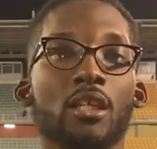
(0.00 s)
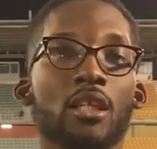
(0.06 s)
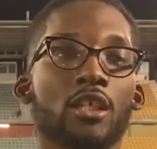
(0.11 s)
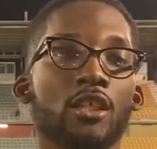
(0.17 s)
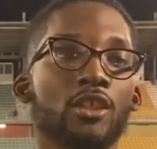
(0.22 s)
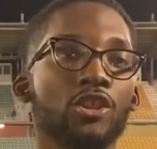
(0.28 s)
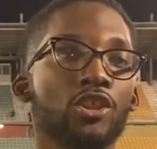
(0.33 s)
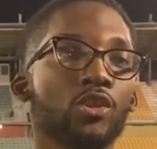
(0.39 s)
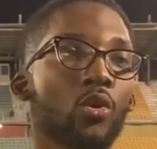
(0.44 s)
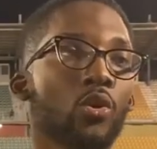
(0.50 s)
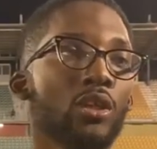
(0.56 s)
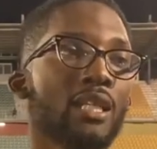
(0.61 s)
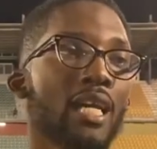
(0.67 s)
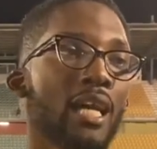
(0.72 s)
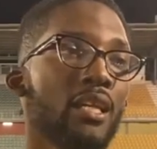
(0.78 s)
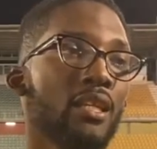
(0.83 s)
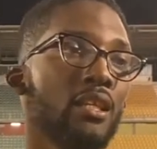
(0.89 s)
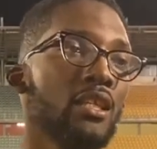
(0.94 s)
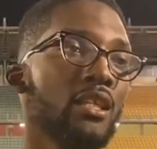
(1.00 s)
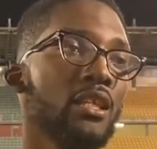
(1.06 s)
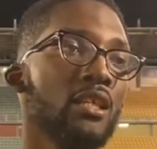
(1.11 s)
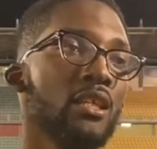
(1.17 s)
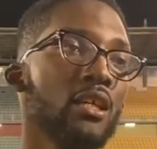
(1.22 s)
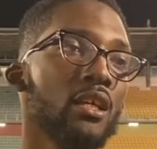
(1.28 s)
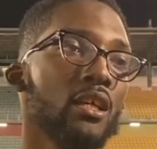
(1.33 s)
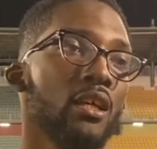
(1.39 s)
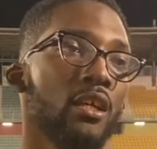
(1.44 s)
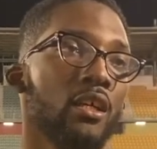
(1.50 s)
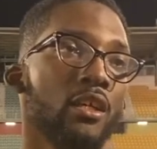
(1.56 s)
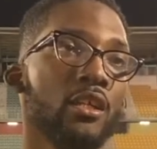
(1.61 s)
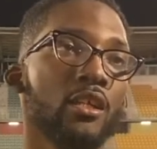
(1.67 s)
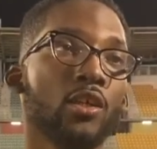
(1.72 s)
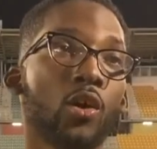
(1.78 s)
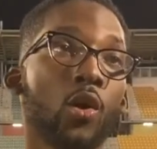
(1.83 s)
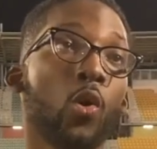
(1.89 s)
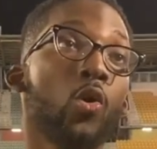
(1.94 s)
He showed that he
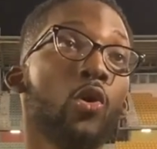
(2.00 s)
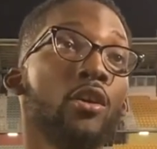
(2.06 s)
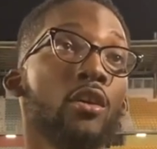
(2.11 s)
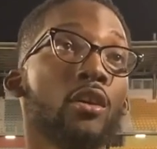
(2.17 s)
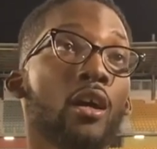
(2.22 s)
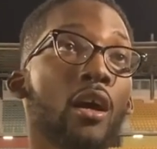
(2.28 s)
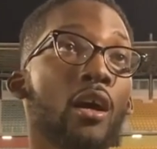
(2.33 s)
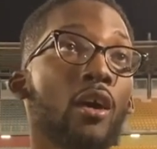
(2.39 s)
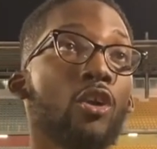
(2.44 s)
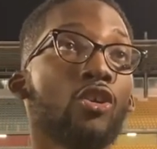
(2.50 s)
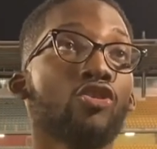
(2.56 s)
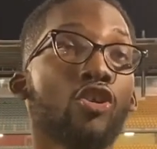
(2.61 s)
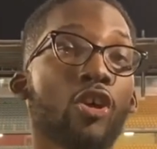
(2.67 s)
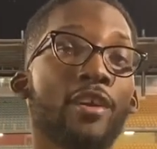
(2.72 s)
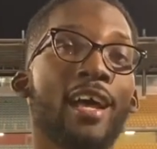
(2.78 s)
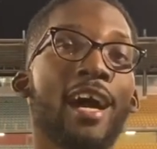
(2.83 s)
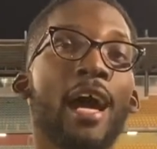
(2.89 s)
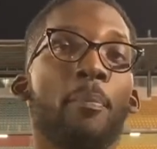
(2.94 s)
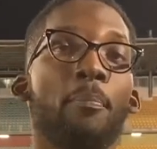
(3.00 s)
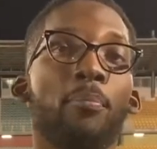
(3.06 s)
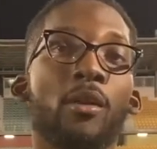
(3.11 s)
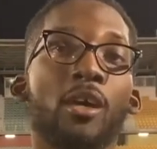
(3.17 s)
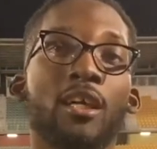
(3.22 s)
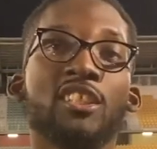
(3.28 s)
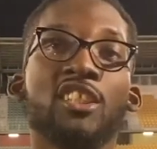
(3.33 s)
could run at players.